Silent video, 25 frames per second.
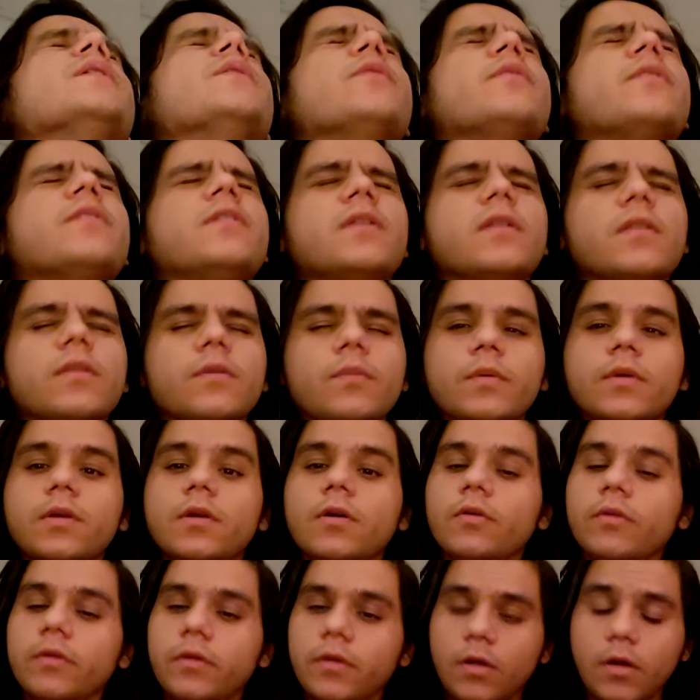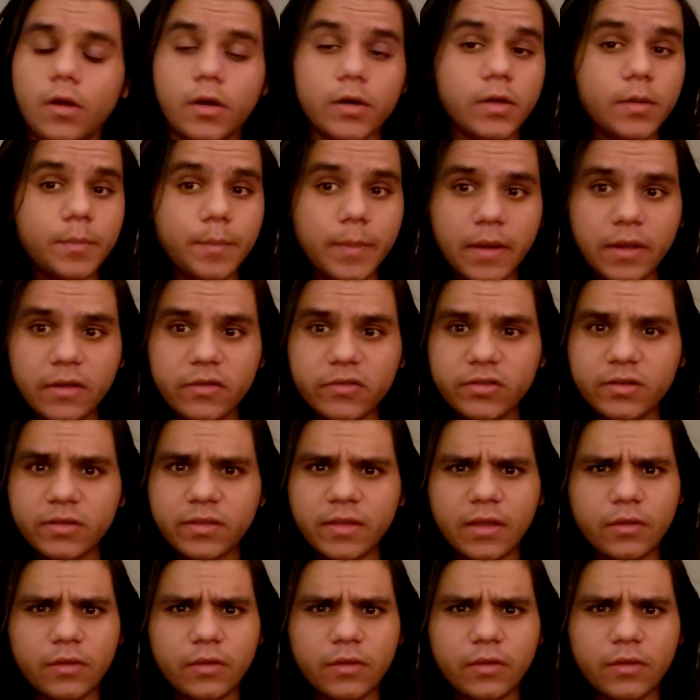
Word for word: there was another one. Oh, your occupation.